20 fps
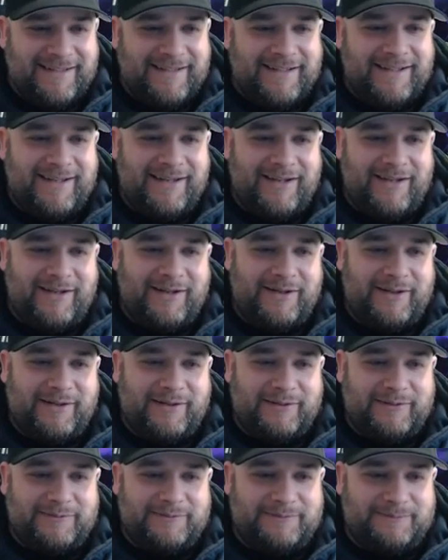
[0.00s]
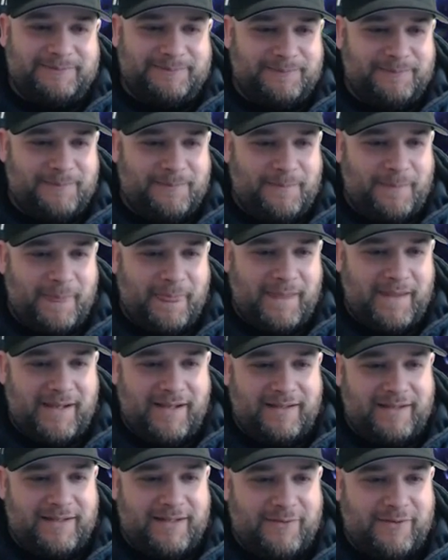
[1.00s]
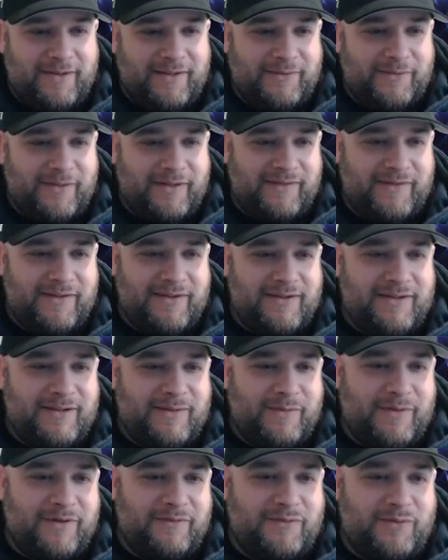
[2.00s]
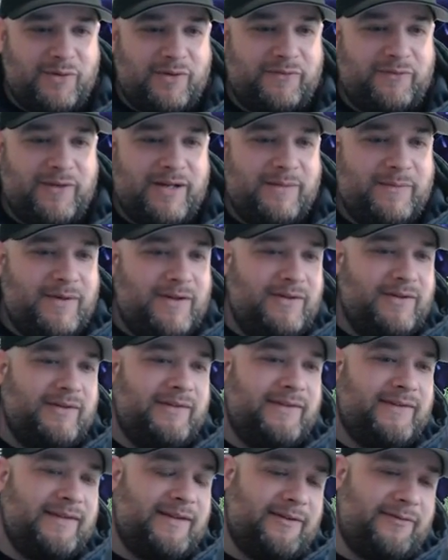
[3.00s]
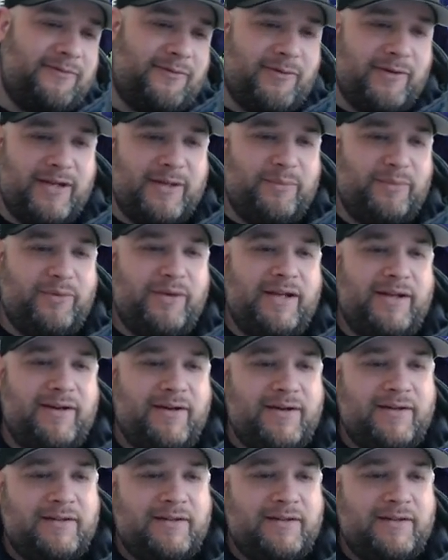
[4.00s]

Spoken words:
Yeah, anyways, what is a good number of dwarf rainbows in a 40 breeder?